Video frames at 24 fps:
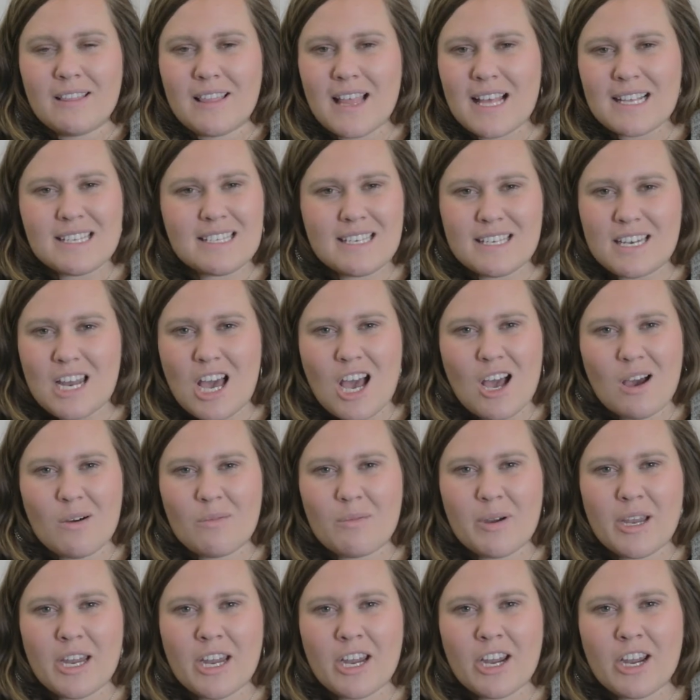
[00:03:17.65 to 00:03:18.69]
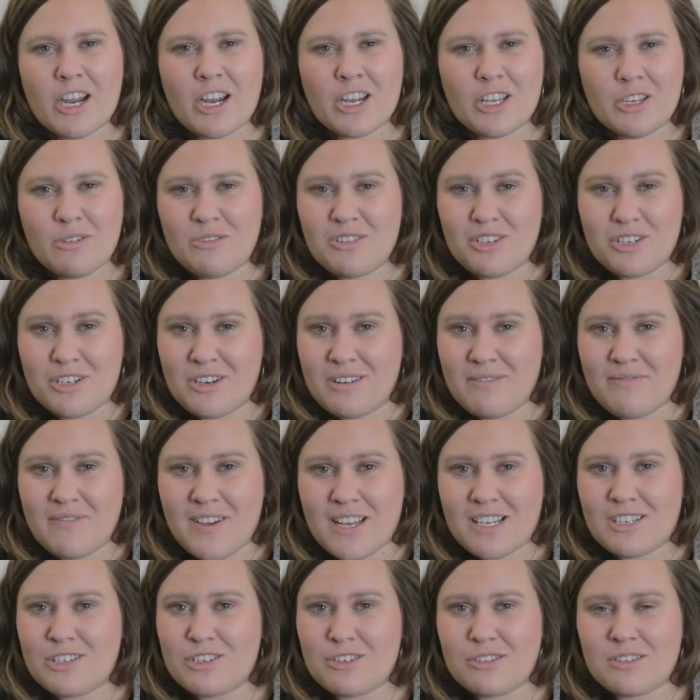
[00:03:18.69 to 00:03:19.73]
that's not where you should
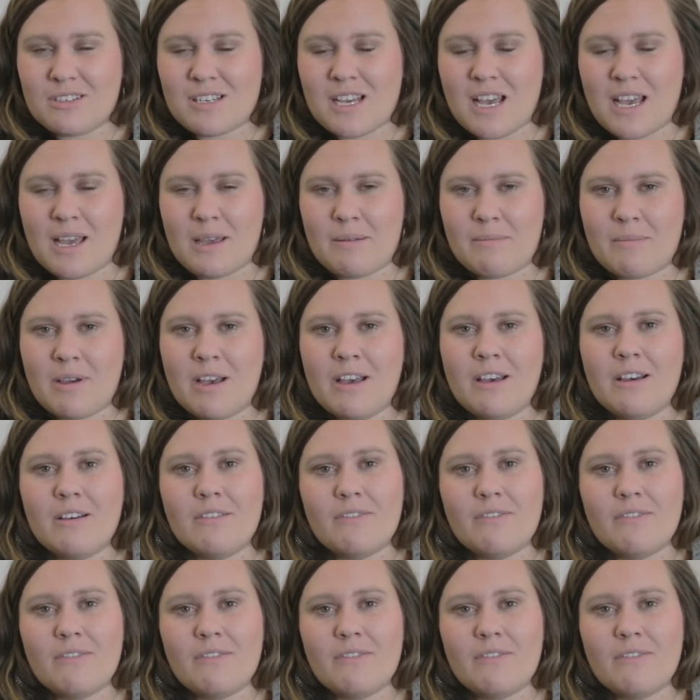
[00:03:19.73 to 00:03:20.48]
invest your time.